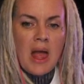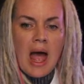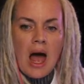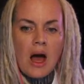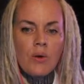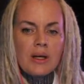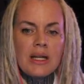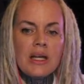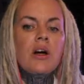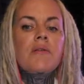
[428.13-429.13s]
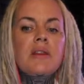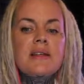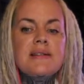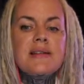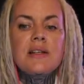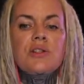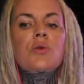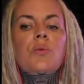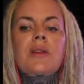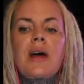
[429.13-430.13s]
How can I cover this tattoo
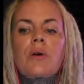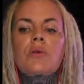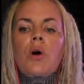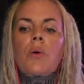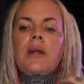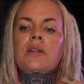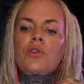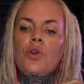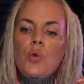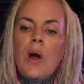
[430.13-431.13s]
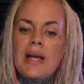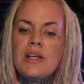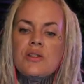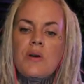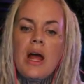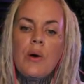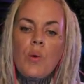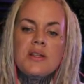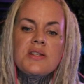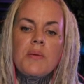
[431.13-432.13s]
without going too extra? I
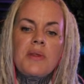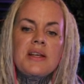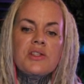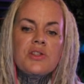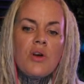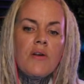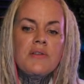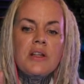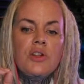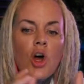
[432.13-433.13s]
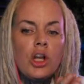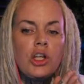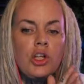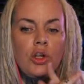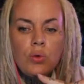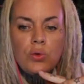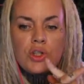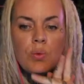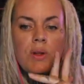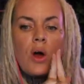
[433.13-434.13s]
want something soft and not
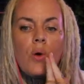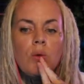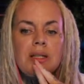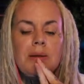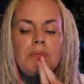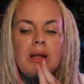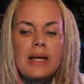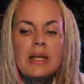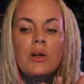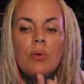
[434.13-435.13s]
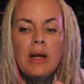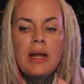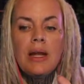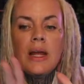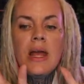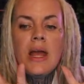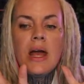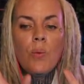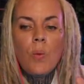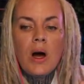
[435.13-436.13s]
huge, with only black and gray
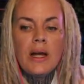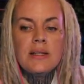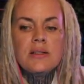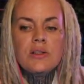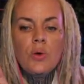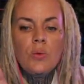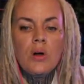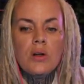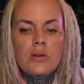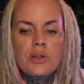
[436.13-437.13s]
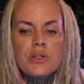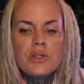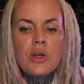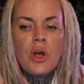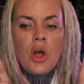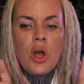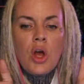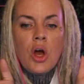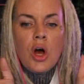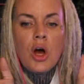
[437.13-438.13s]
and white, no colors,
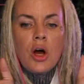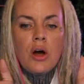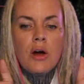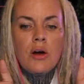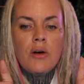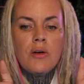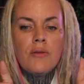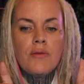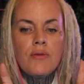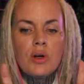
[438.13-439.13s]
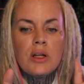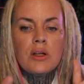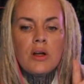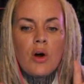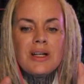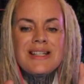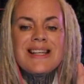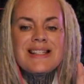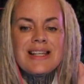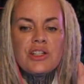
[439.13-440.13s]
for an
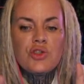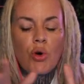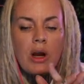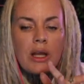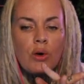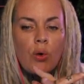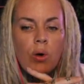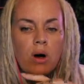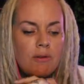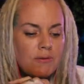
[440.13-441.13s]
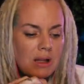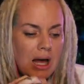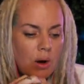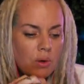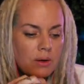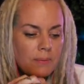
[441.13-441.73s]
artistic drawing or a flower.